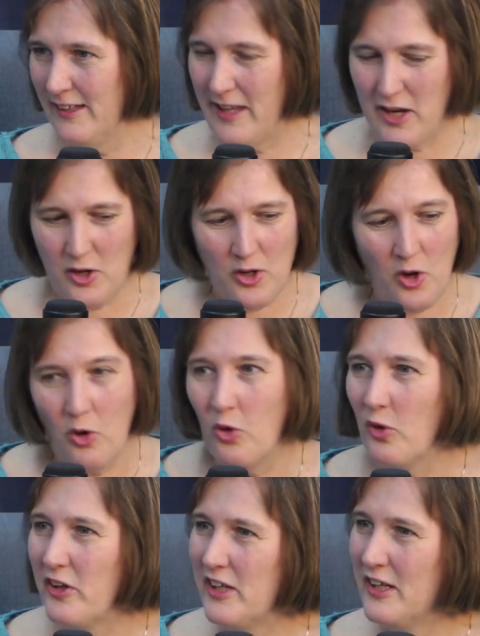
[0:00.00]
let her
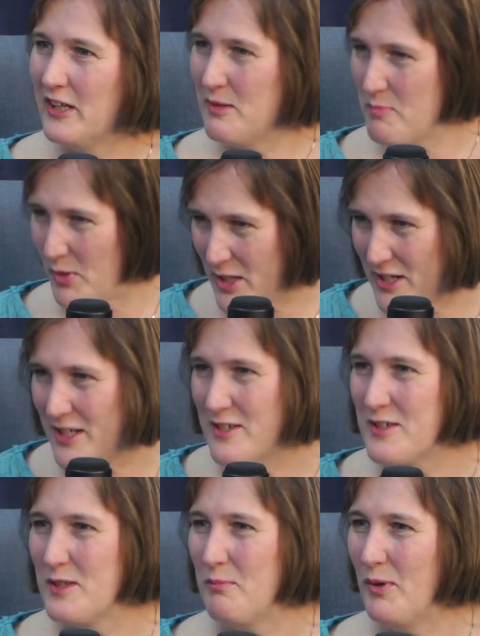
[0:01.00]
hold it and put it
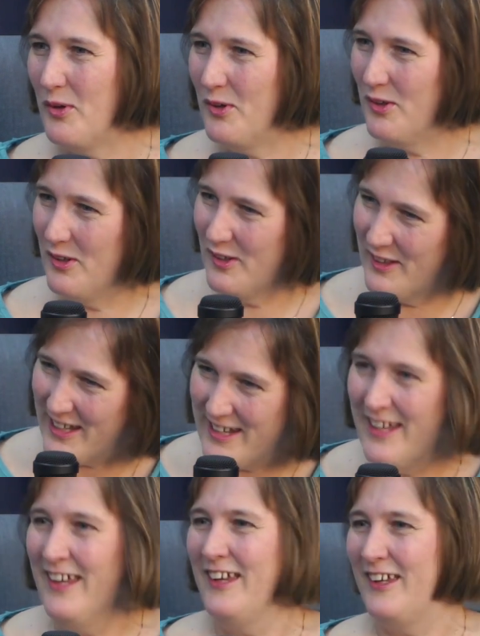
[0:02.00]
into the bowl.
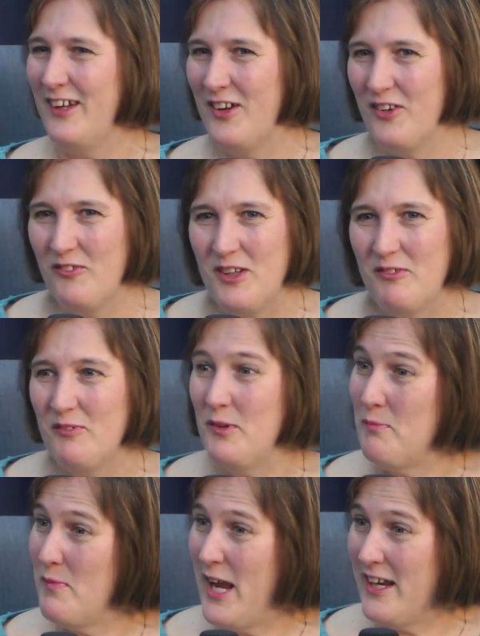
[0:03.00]
And,
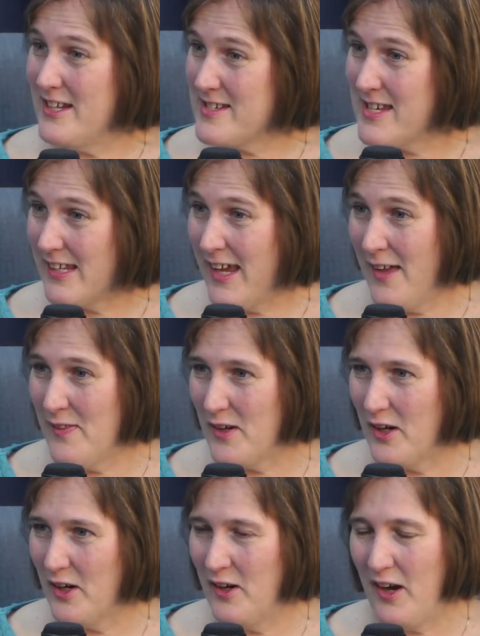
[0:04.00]
we made it
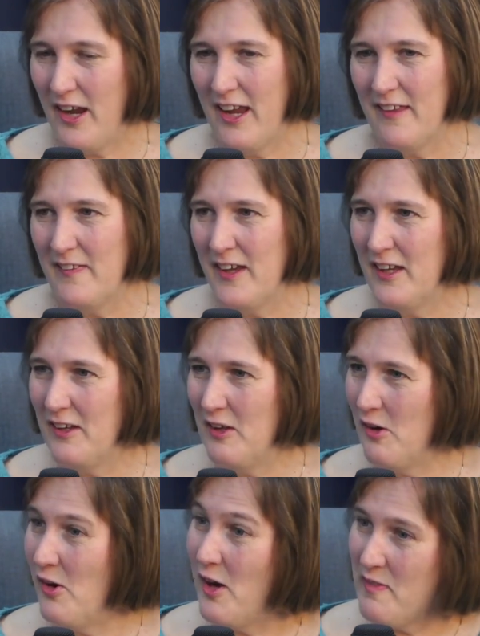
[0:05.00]
together. And
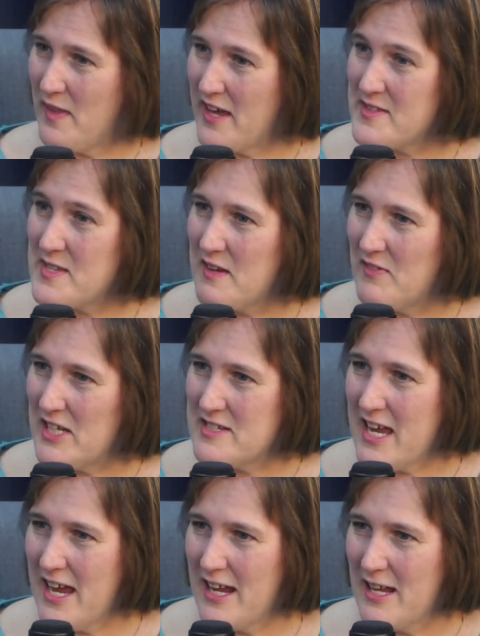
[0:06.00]
then, on
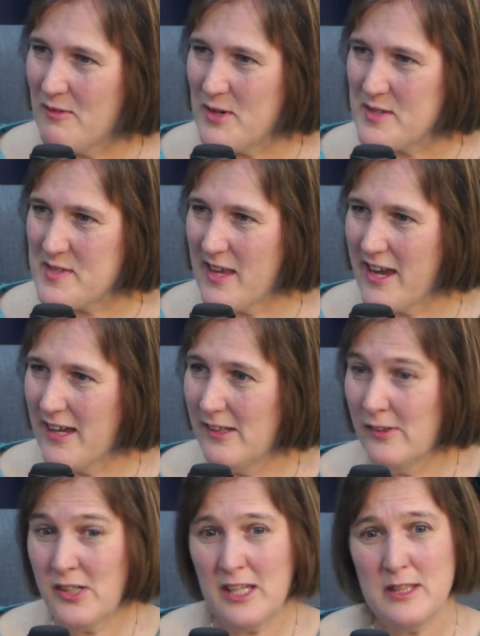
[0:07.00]
Thanksgiving Day, it was like,
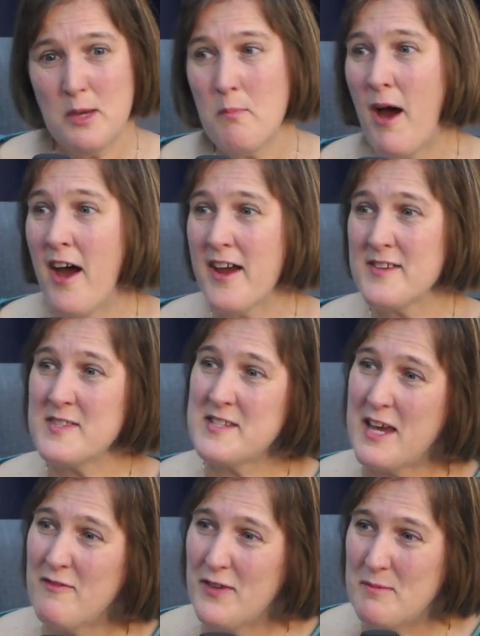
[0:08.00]
look at the pie
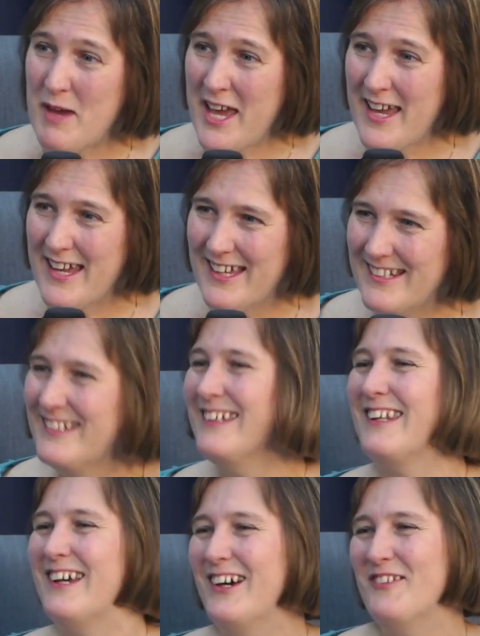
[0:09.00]
Steffi made,
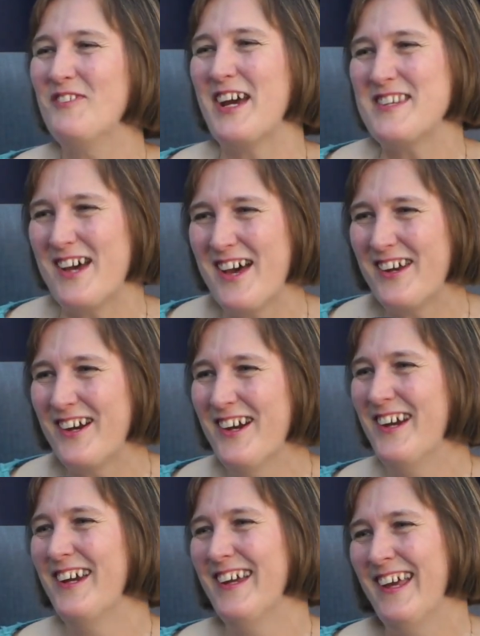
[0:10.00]
my daughter.
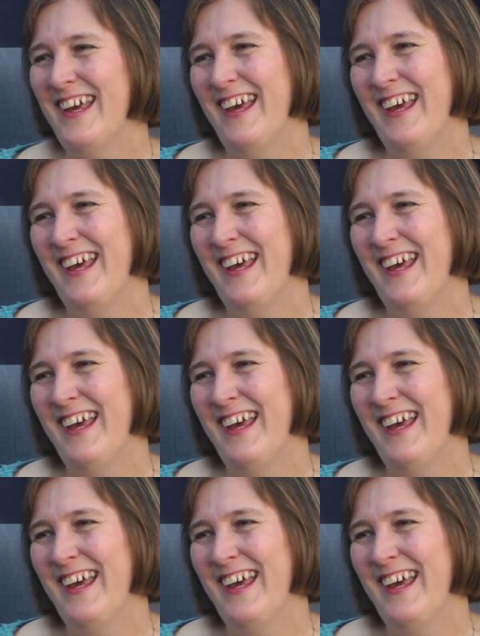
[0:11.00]
Yeah.